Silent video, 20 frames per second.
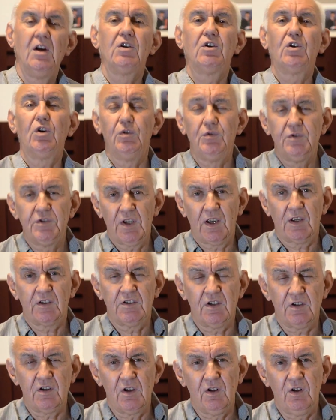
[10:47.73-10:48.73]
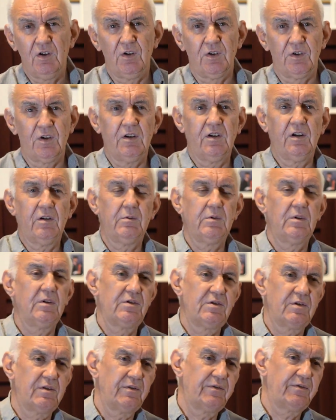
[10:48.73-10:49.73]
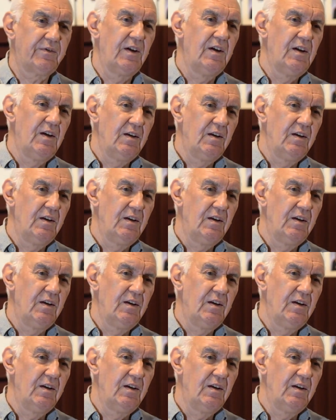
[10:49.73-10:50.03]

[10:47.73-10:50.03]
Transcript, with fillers: contacts in your log. You don't want to sort of